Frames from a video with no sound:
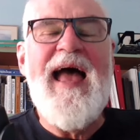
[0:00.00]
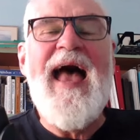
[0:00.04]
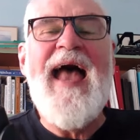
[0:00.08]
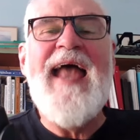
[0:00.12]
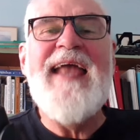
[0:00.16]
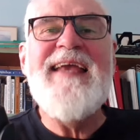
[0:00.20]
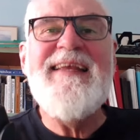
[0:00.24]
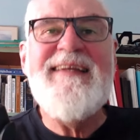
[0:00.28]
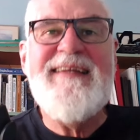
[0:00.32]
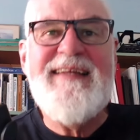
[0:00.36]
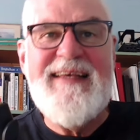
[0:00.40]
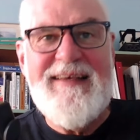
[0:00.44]
their
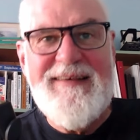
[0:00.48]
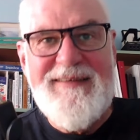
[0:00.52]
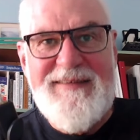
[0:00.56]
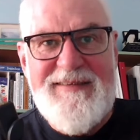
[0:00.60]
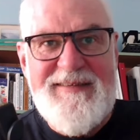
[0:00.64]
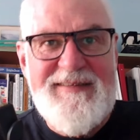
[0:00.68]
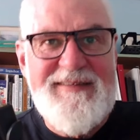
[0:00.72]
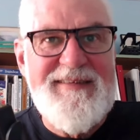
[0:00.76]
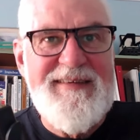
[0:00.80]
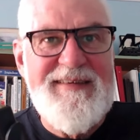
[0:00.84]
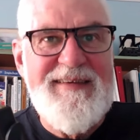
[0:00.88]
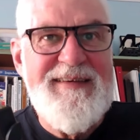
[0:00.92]

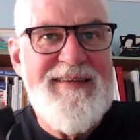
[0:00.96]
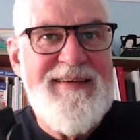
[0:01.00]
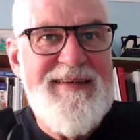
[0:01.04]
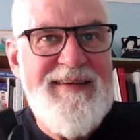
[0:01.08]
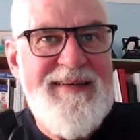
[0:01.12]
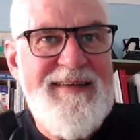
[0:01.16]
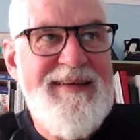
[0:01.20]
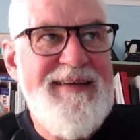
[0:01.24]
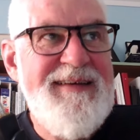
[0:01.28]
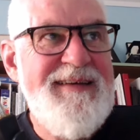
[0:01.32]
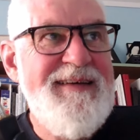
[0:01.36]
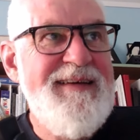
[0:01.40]
80s
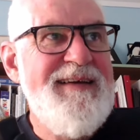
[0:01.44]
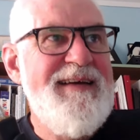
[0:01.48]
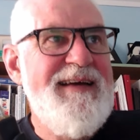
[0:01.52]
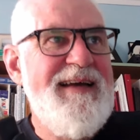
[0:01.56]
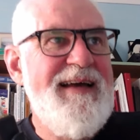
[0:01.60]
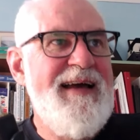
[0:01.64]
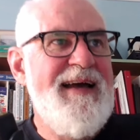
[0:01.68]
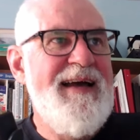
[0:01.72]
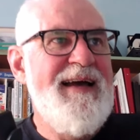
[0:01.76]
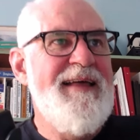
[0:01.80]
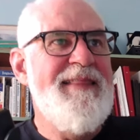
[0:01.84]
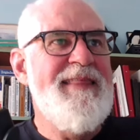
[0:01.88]

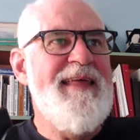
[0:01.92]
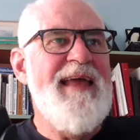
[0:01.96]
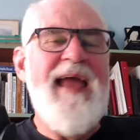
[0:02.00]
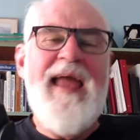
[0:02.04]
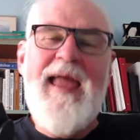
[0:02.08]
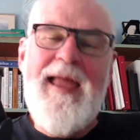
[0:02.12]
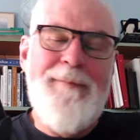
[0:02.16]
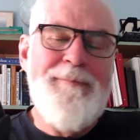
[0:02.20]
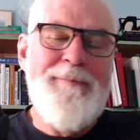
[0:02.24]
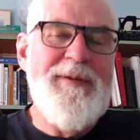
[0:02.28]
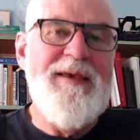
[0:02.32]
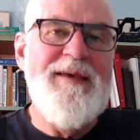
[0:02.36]
are
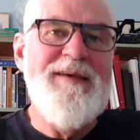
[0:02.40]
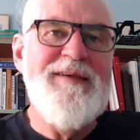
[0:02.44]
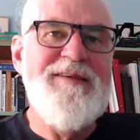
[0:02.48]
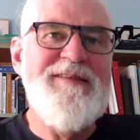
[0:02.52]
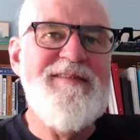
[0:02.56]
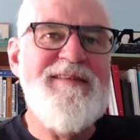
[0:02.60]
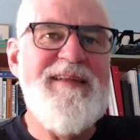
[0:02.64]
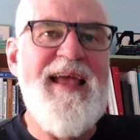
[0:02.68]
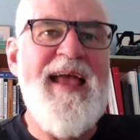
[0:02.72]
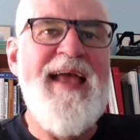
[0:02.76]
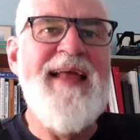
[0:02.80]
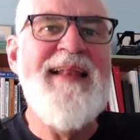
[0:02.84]
their
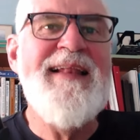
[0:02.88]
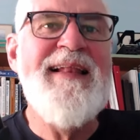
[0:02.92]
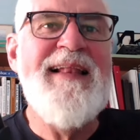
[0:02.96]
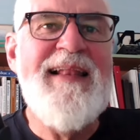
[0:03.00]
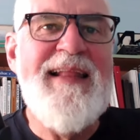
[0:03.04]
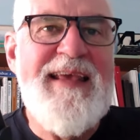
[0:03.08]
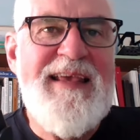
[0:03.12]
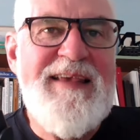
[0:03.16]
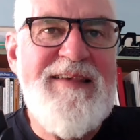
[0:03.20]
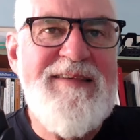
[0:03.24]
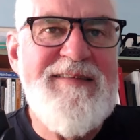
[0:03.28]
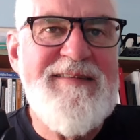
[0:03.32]
happiest and
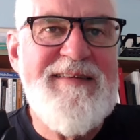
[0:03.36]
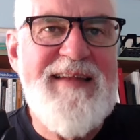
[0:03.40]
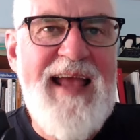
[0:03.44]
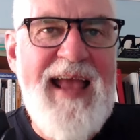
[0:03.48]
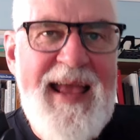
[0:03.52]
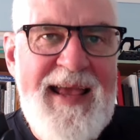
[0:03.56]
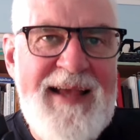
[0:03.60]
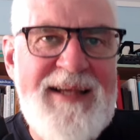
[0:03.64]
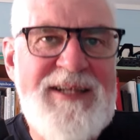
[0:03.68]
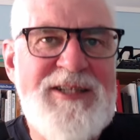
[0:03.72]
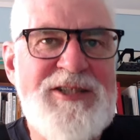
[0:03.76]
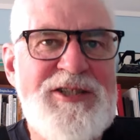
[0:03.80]
least
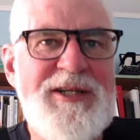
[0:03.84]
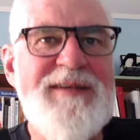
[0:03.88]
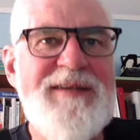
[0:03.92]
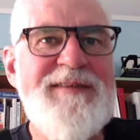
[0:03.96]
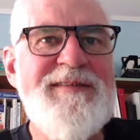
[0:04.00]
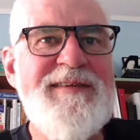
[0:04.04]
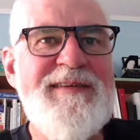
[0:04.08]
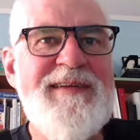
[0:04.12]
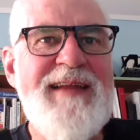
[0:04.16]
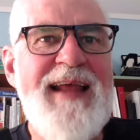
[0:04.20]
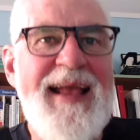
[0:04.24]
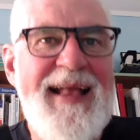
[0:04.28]

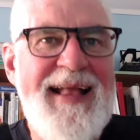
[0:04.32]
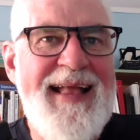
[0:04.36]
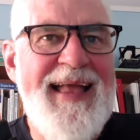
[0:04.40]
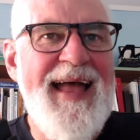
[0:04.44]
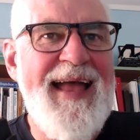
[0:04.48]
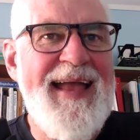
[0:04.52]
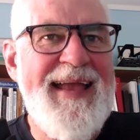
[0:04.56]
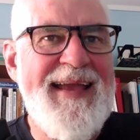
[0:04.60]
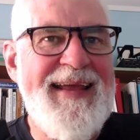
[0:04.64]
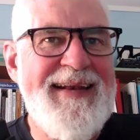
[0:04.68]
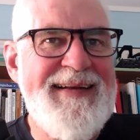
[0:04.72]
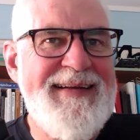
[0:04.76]
anxious
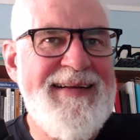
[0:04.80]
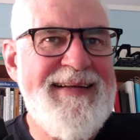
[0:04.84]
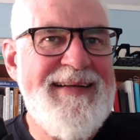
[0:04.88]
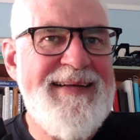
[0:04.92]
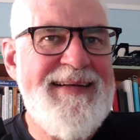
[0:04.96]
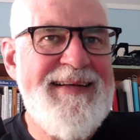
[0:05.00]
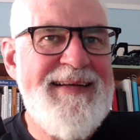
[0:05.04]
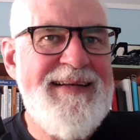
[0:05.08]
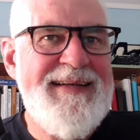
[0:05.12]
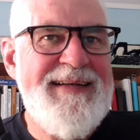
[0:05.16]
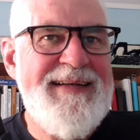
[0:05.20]
decade.